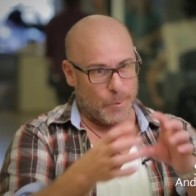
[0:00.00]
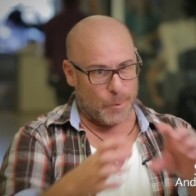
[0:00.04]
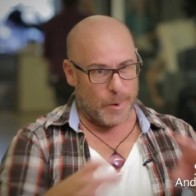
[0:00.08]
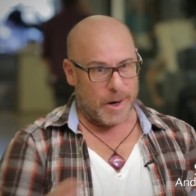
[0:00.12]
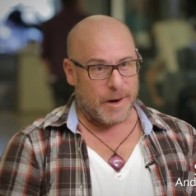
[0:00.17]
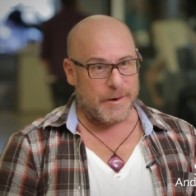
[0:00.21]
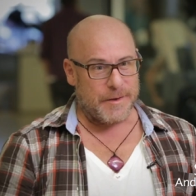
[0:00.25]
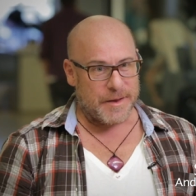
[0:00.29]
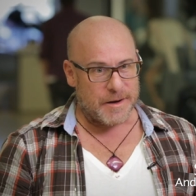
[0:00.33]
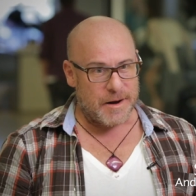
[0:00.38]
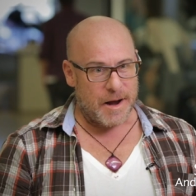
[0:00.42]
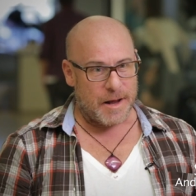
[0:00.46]

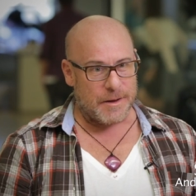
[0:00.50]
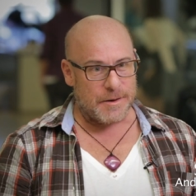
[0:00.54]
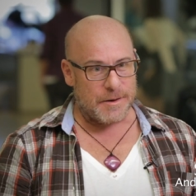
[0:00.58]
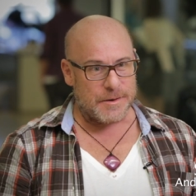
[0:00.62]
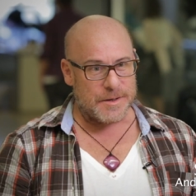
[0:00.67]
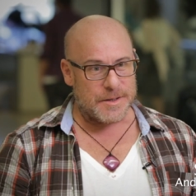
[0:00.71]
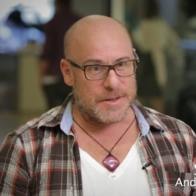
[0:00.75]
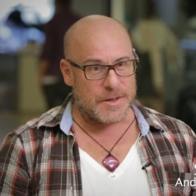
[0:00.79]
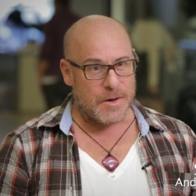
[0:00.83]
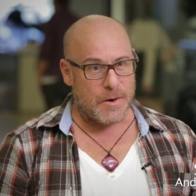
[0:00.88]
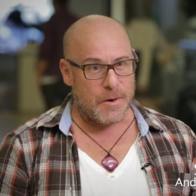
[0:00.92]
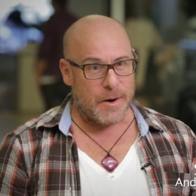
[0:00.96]
where the
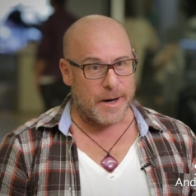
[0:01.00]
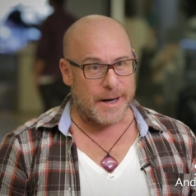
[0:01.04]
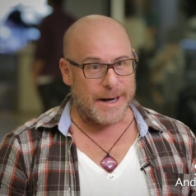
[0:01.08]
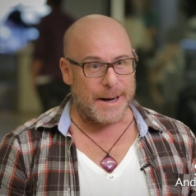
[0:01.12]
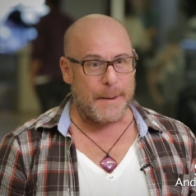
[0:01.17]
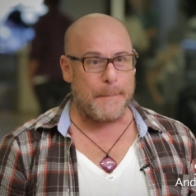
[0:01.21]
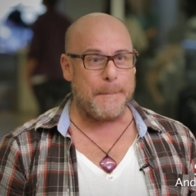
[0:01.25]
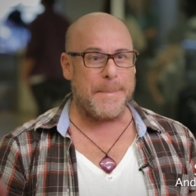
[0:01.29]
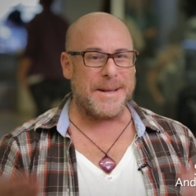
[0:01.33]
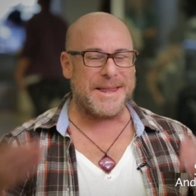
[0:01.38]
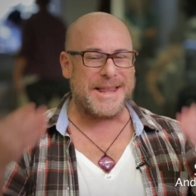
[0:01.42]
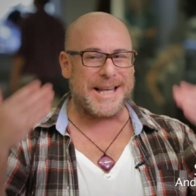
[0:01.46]
color is
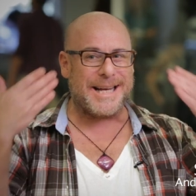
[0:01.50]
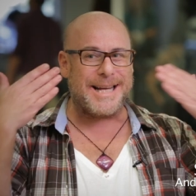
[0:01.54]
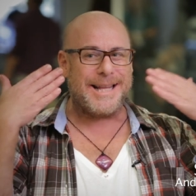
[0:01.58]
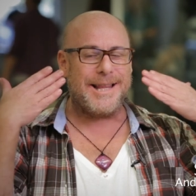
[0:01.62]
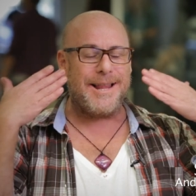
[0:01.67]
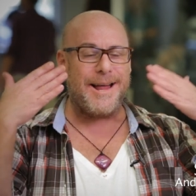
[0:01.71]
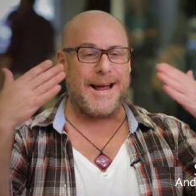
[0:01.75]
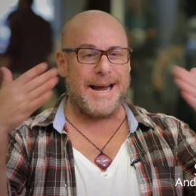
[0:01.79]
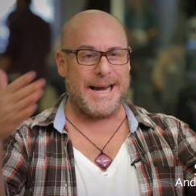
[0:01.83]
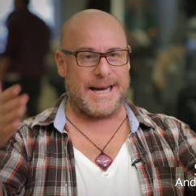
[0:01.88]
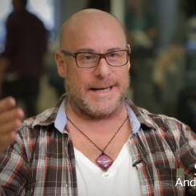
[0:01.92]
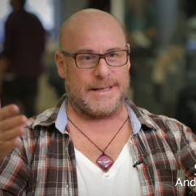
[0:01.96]
going, but the
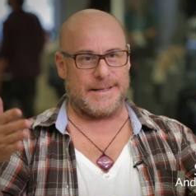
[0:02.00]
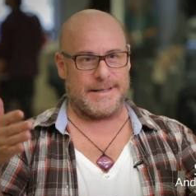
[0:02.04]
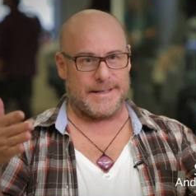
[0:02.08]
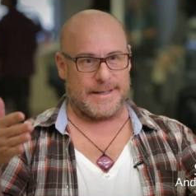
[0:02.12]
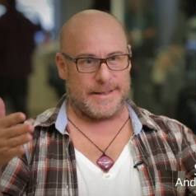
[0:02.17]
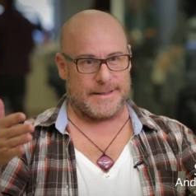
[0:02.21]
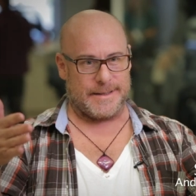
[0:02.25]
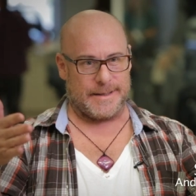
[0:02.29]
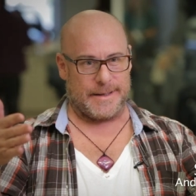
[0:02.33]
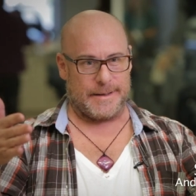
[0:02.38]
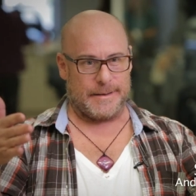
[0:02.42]
client sees